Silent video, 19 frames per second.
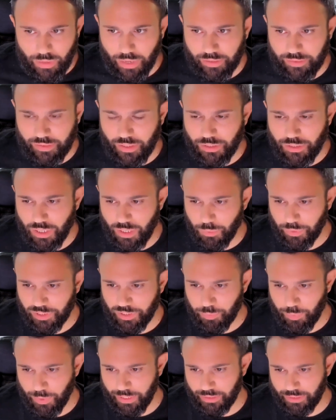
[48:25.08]
Essentially, we
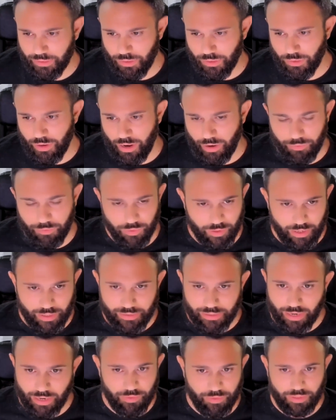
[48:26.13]
split, half
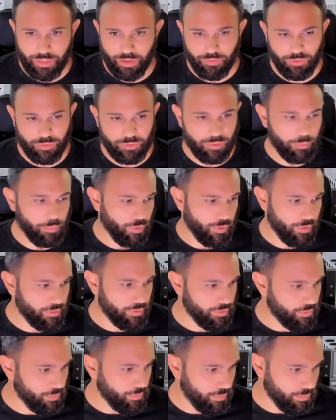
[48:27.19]
and half of the book
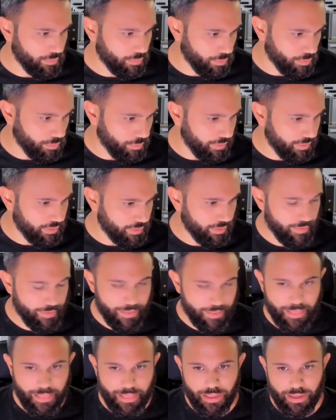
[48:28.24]
to do it.
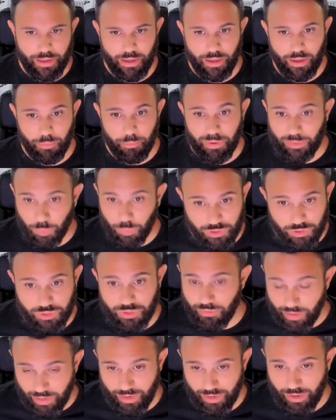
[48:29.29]
But was
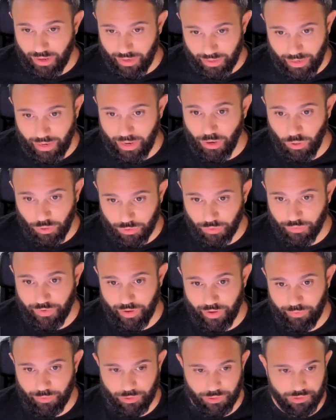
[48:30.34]
a lot of
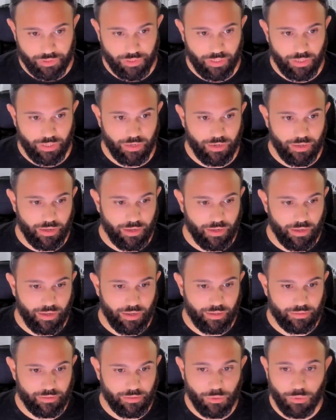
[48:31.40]
effort still.
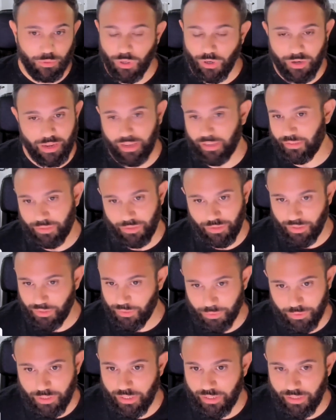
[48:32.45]
You don't get
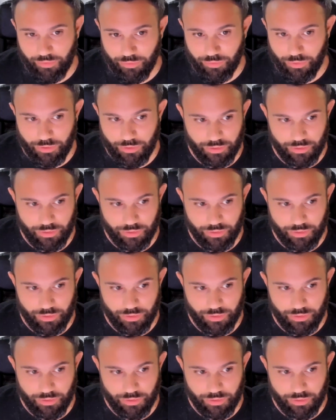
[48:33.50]
rich with that effort.